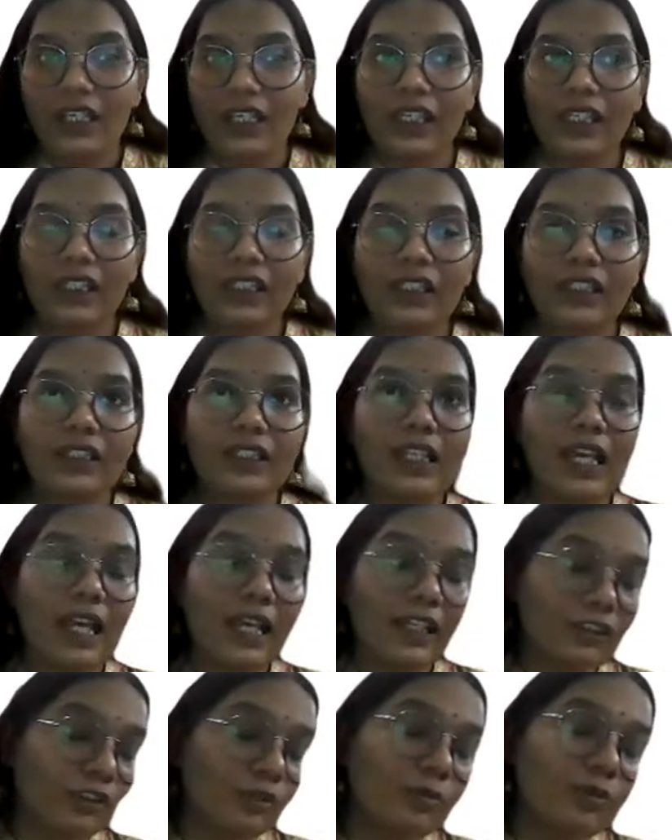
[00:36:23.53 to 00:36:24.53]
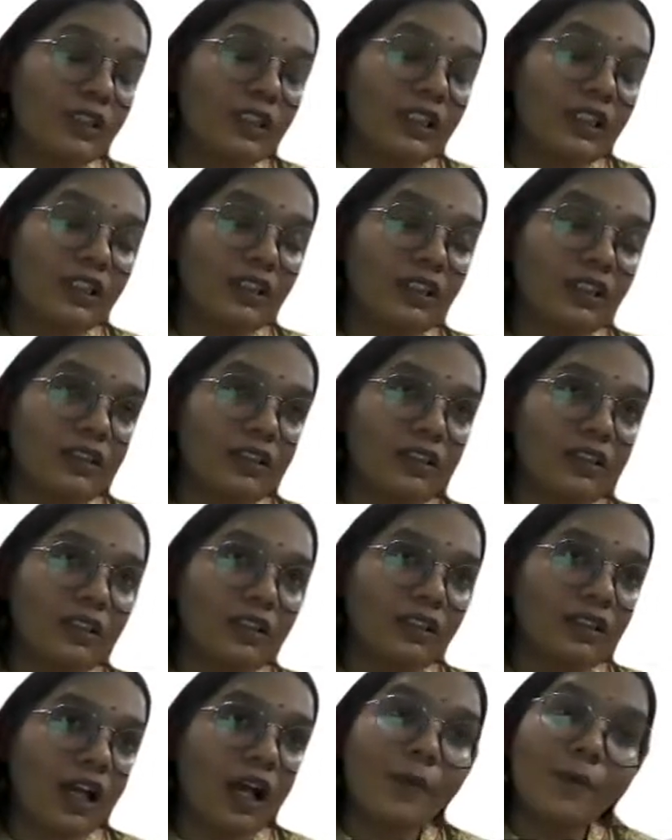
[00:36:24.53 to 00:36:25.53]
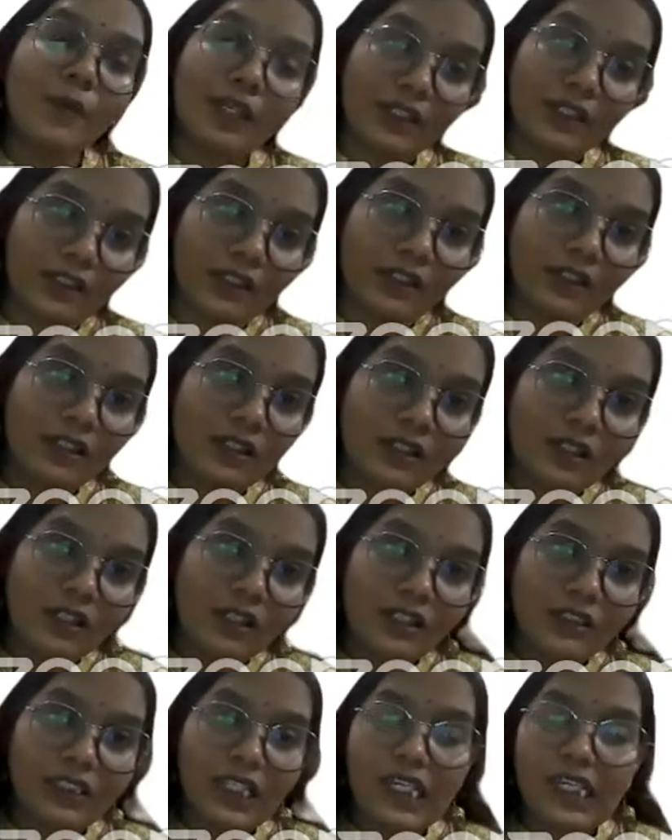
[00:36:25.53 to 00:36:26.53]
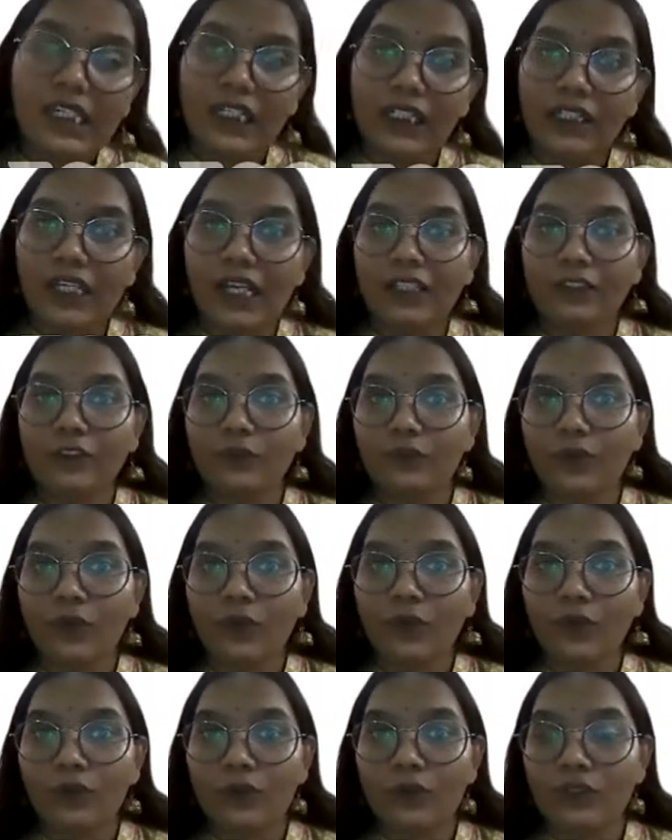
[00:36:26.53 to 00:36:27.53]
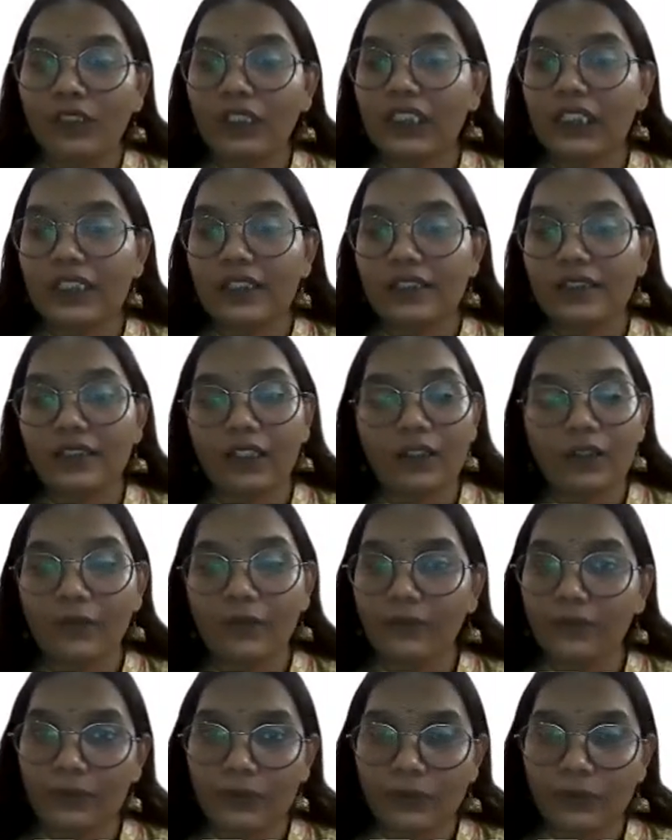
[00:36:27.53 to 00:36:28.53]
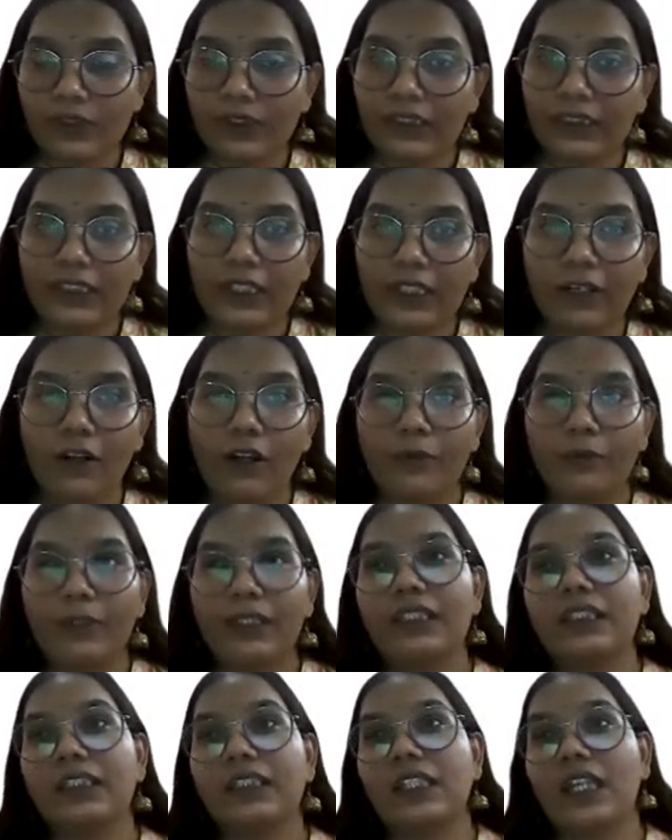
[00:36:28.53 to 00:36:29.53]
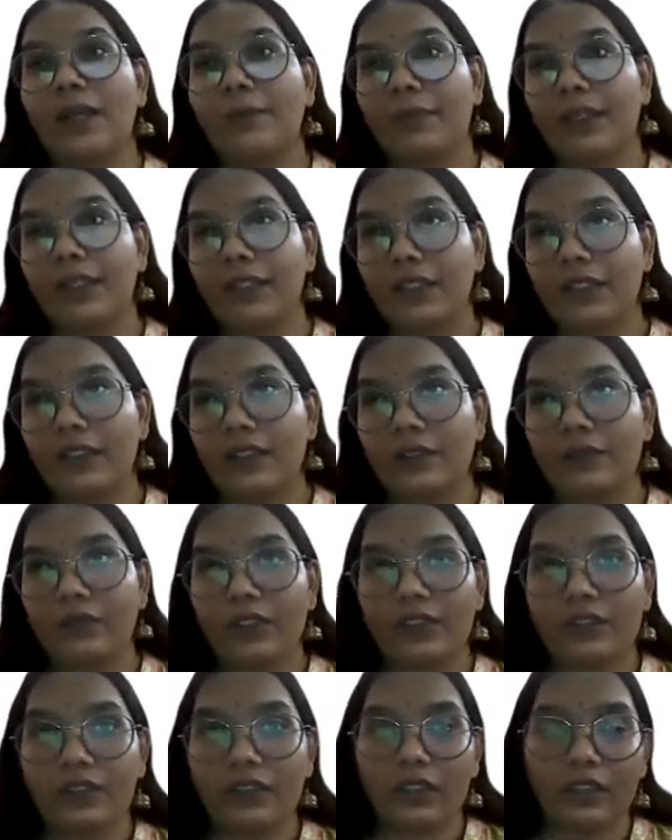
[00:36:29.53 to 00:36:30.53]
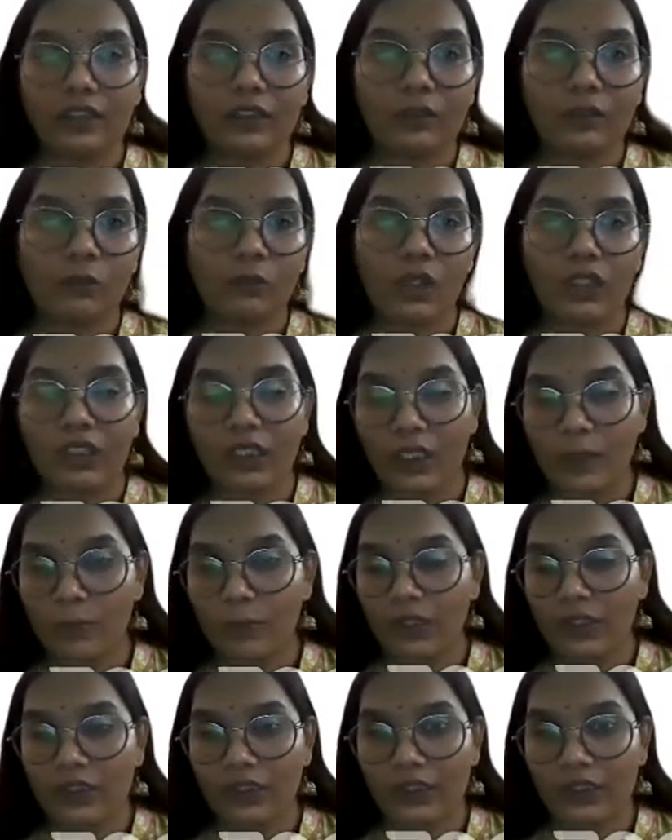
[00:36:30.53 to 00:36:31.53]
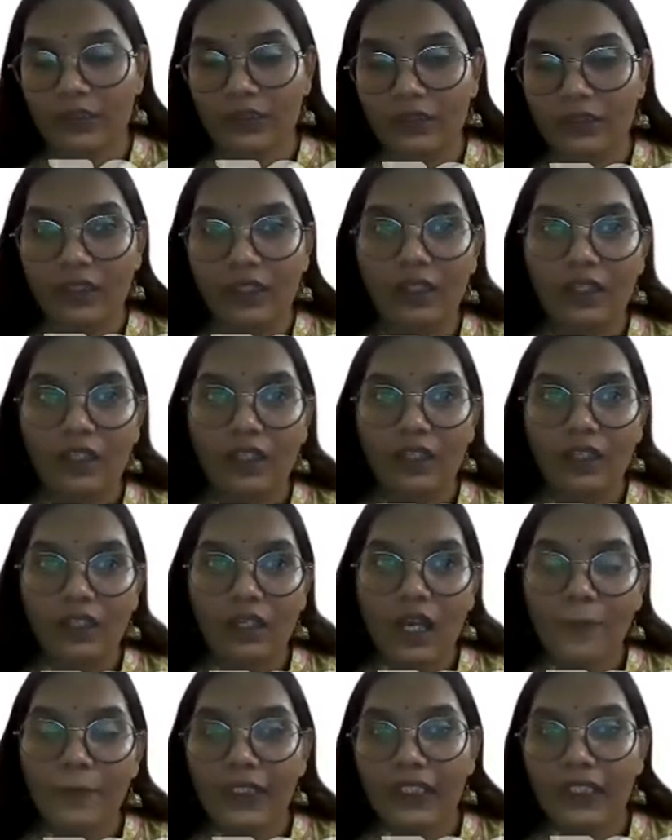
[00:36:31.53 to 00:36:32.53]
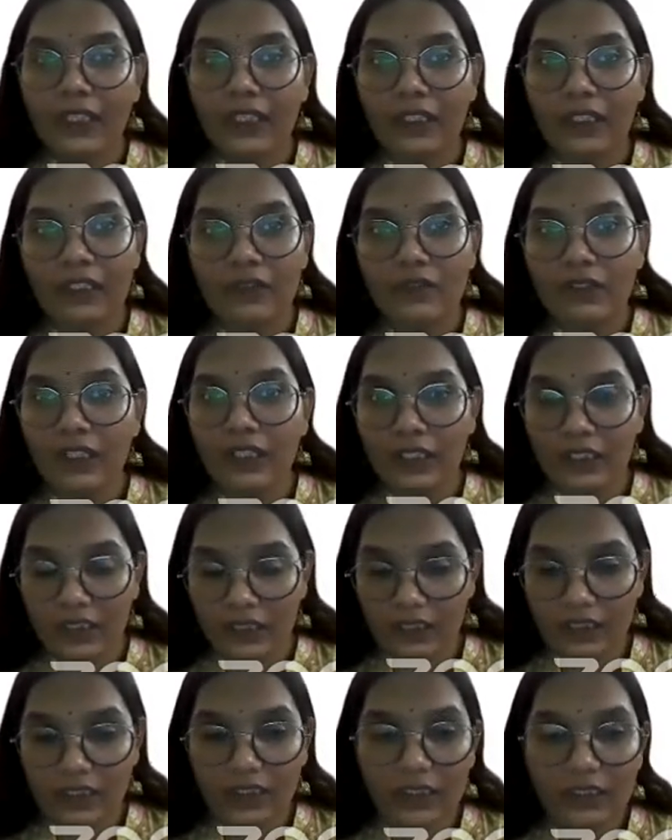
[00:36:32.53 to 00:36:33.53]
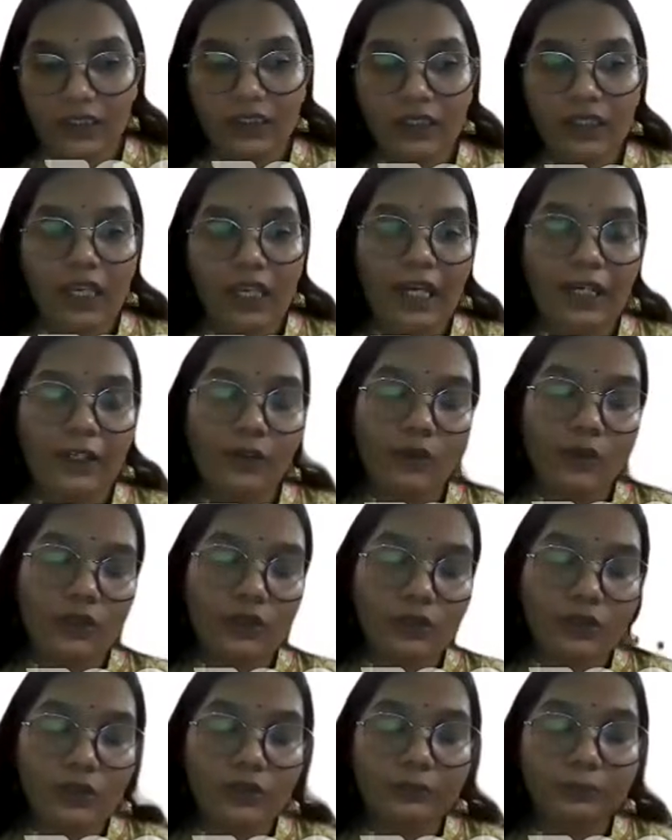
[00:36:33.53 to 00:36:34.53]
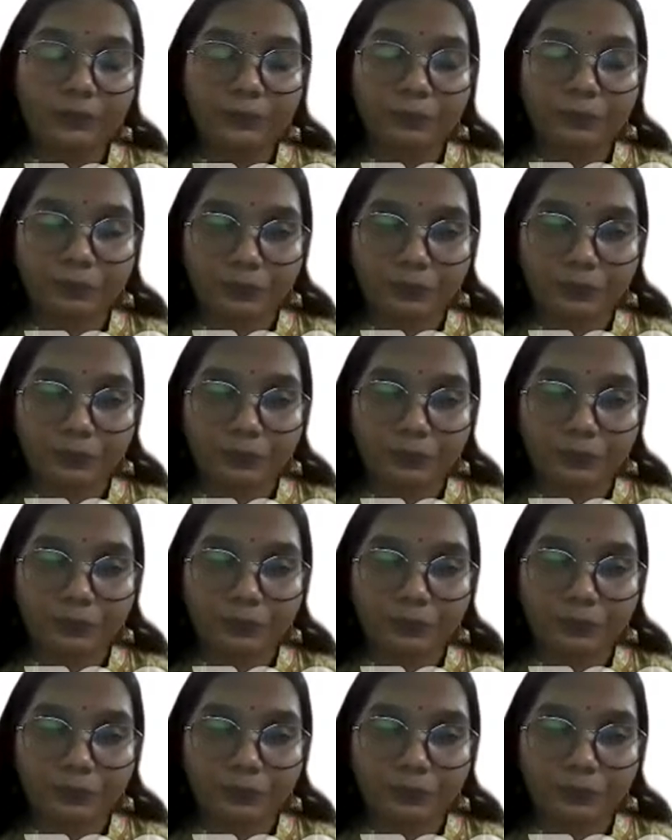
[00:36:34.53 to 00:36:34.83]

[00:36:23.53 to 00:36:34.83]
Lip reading: It has to be amended. Then it has to follow certain set of rules. It cannot be easily amended with 2 or 3 persons coming and giving a decree. And also,